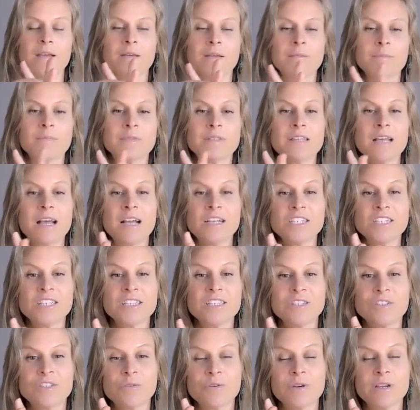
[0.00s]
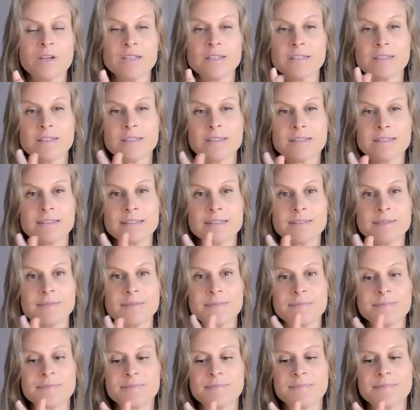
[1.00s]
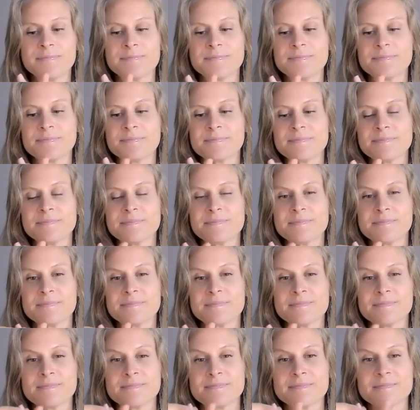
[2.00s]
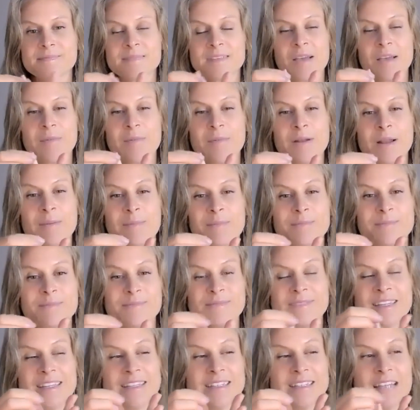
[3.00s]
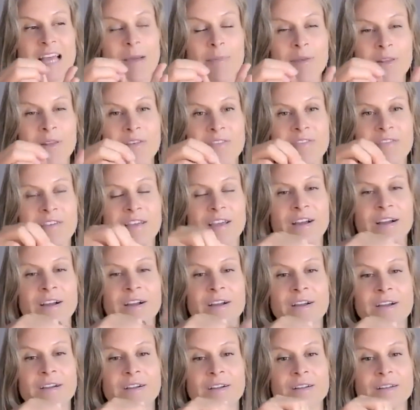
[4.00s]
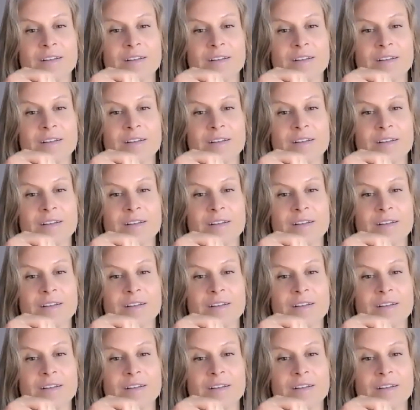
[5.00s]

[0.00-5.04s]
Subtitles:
massaging the joints, coming up to the top of the finger,